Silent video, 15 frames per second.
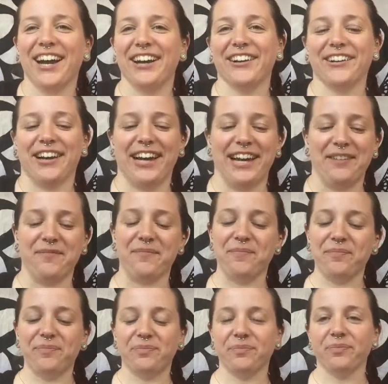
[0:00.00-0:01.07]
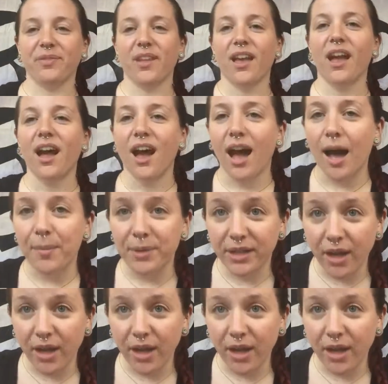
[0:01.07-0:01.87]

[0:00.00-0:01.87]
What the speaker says: All right. I'm going